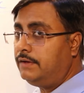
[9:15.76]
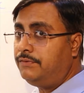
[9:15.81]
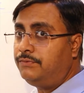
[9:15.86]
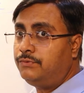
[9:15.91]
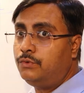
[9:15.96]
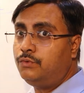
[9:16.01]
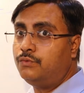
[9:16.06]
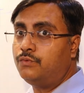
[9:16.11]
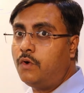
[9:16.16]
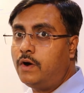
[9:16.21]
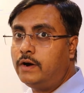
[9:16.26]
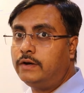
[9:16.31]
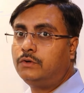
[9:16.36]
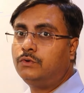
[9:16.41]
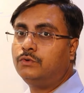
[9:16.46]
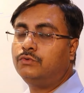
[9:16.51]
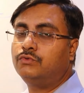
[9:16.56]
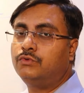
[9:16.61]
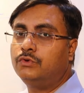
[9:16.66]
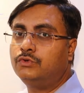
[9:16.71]
if you want
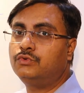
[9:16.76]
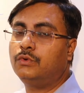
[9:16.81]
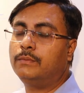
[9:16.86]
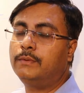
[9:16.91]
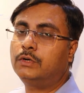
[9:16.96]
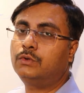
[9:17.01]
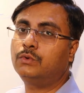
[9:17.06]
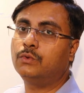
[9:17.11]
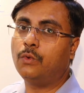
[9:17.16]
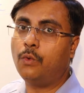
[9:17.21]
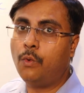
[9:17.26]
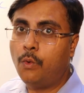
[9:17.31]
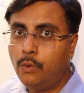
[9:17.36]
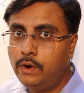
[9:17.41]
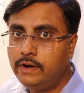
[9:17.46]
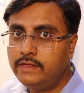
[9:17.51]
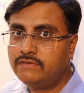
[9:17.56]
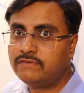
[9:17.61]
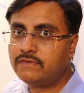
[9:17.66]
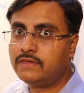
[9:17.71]
to switch over to
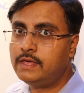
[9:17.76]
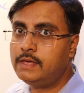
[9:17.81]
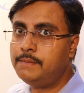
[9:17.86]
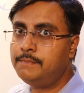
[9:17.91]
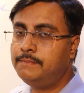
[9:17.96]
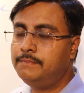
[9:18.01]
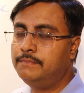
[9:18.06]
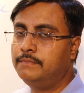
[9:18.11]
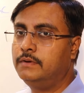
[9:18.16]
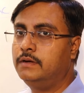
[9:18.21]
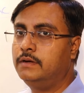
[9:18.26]
old scheme,